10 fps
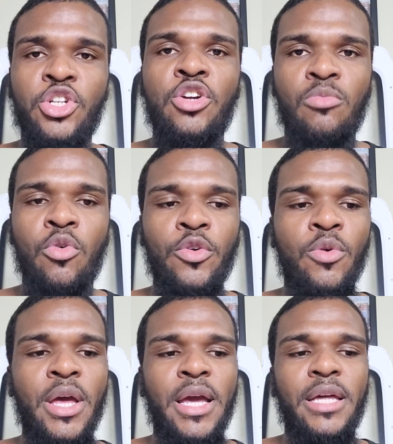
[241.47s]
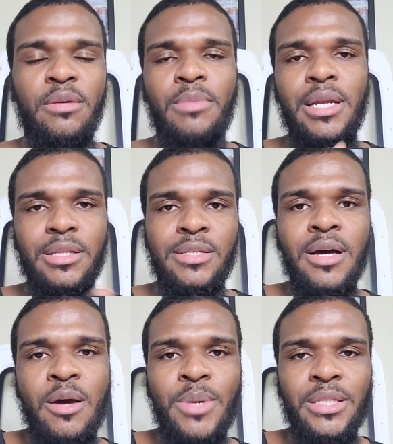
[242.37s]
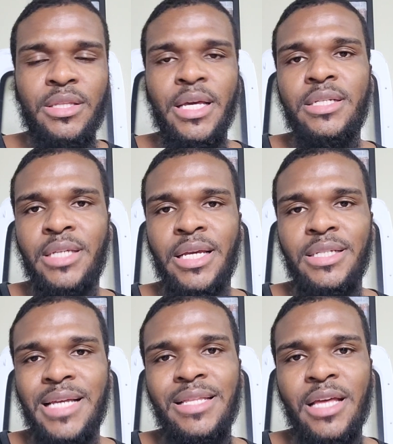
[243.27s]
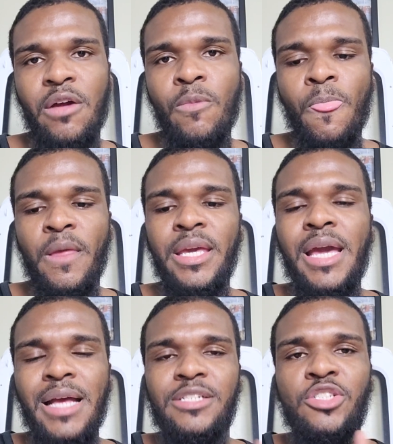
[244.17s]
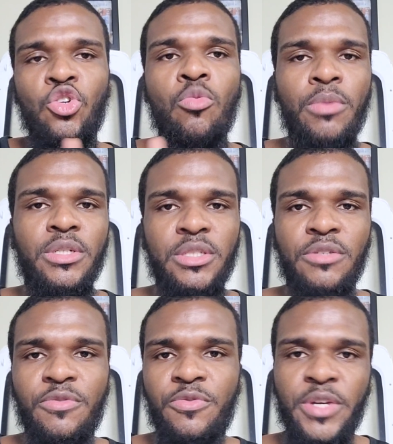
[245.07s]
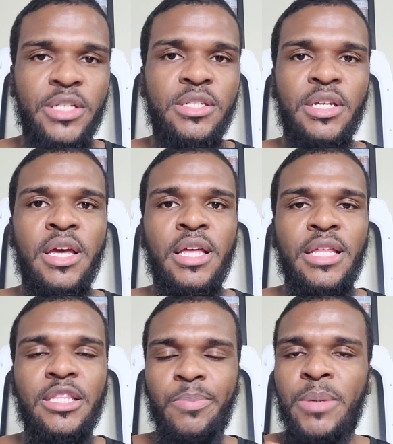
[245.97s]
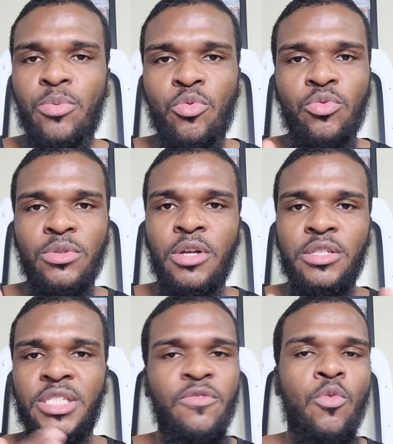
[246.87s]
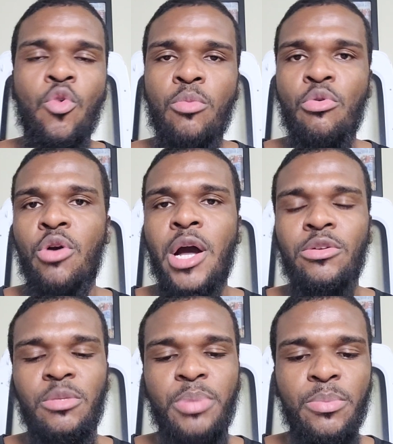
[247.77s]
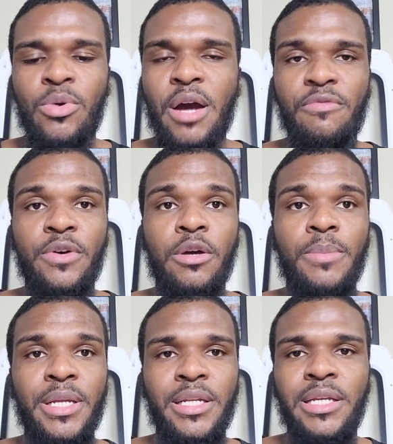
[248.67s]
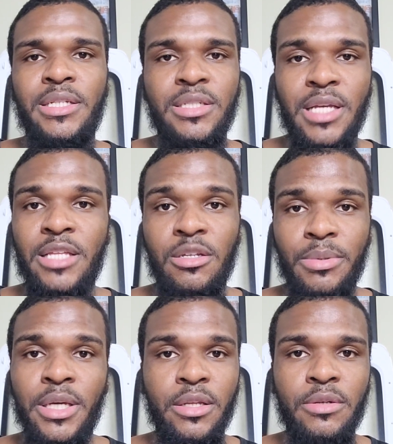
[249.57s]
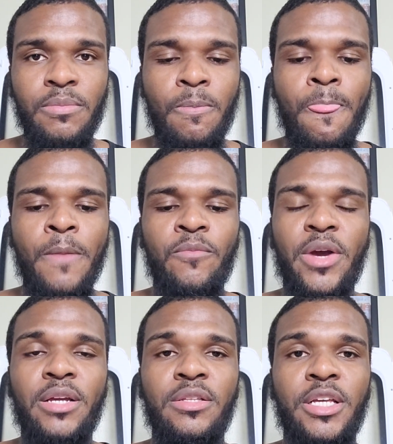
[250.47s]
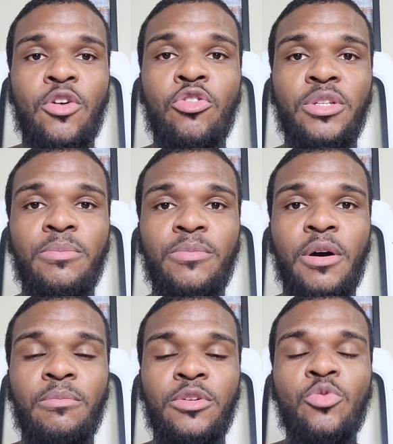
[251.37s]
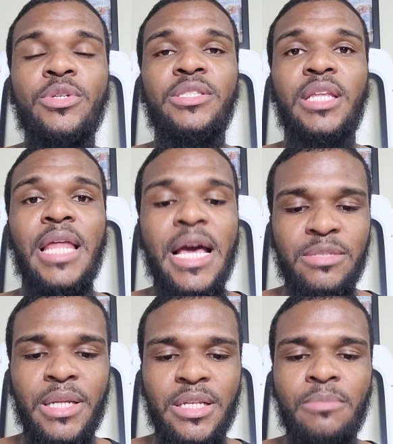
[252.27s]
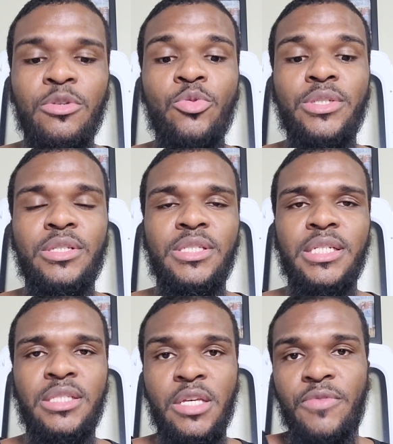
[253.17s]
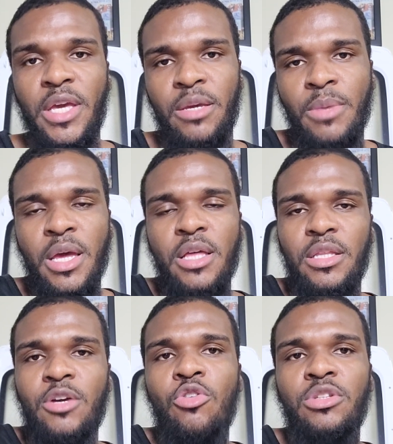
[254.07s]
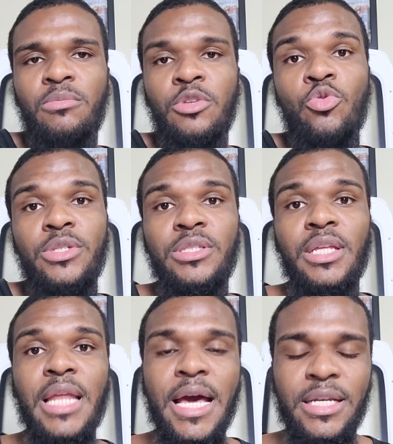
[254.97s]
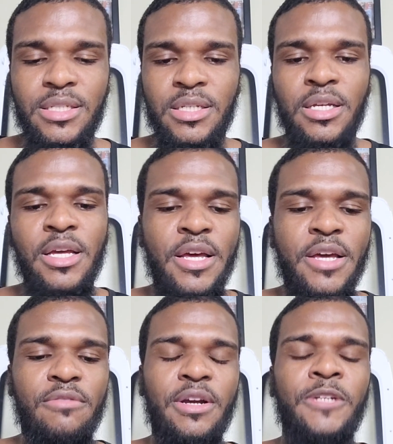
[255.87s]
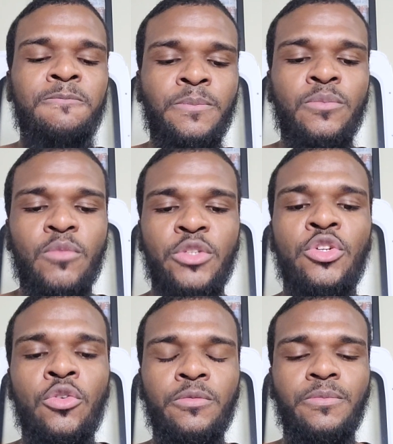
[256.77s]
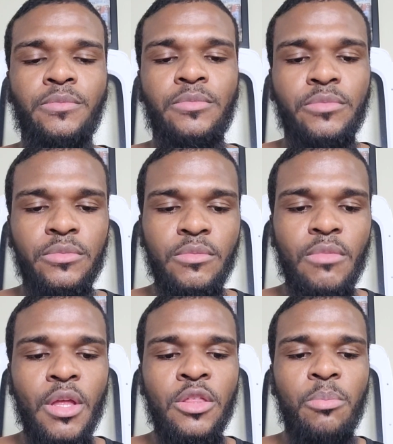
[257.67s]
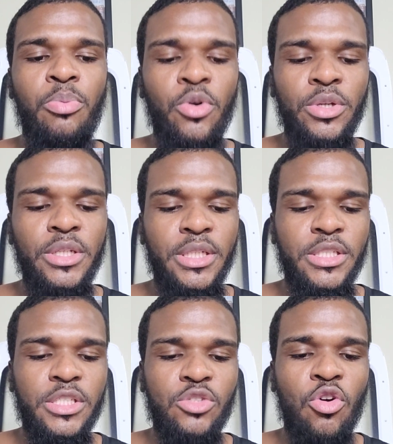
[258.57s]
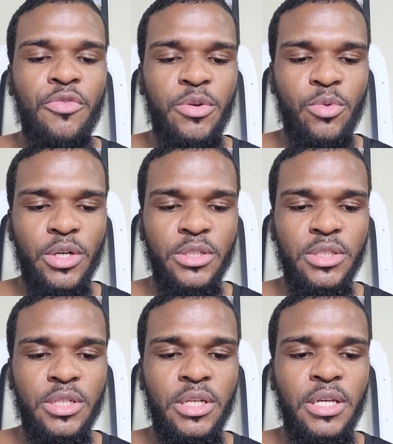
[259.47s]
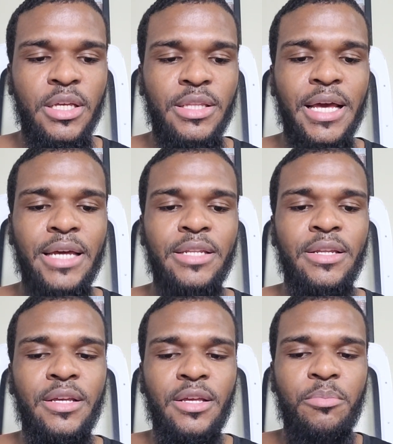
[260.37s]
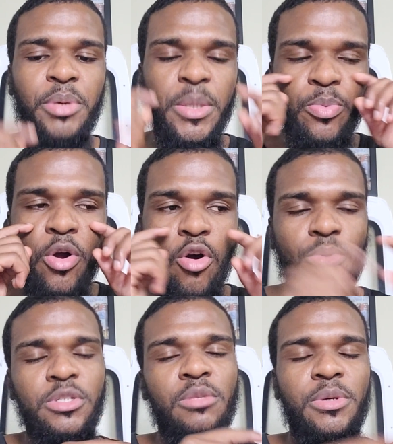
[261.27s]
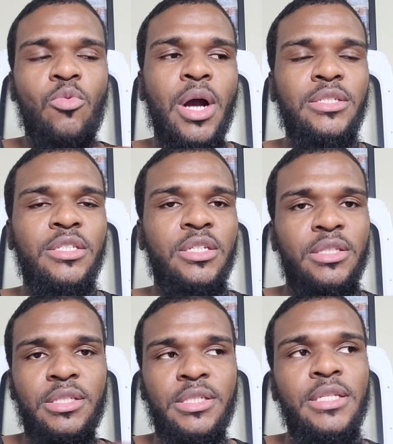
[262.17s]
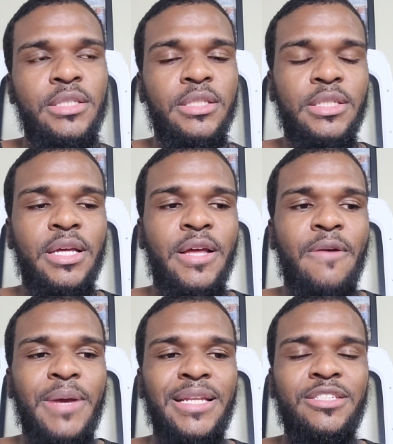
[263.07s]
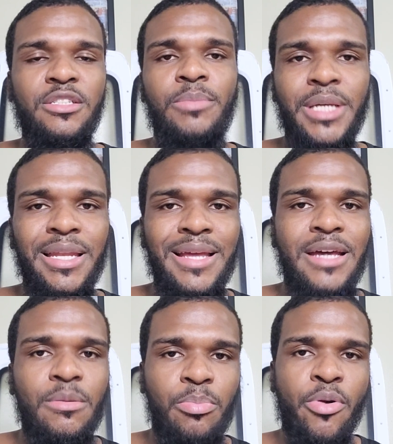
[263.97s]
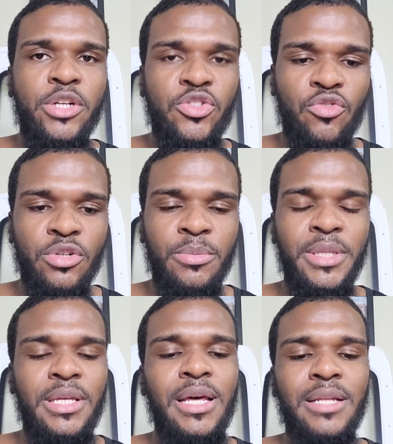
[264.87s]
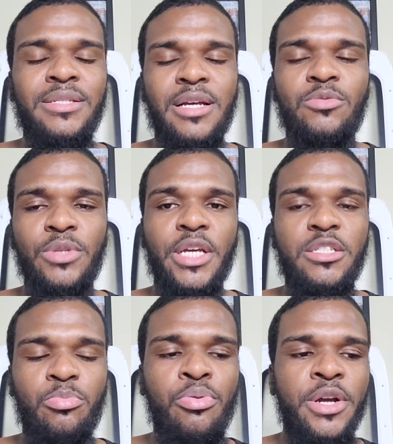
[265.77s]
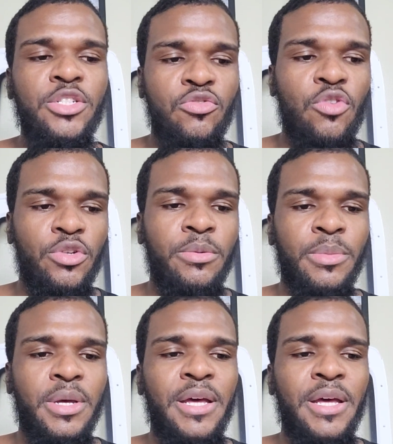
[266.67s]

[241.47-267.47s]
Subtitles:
turmoil. And then by the time like the next king sat down, he had so much to fix that a civil war broke out. The people got fed up, and then they just ended up killing him. Right, and they called him Louis the Last. By the time Louis the 16th came, they called him Louis the Last. Right, so the point in this story was that people are always going to be watching your descendants, and there's going to be a lot of pressure on them. And a lot of times when there's pressure on them,